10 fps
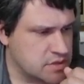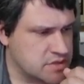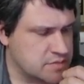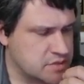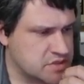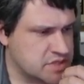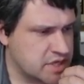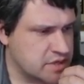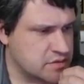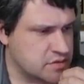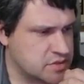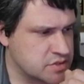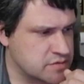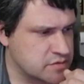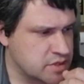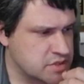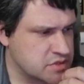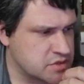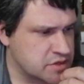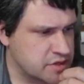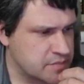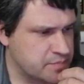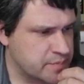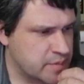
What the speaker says: The deep understanding could serve you well as a journey.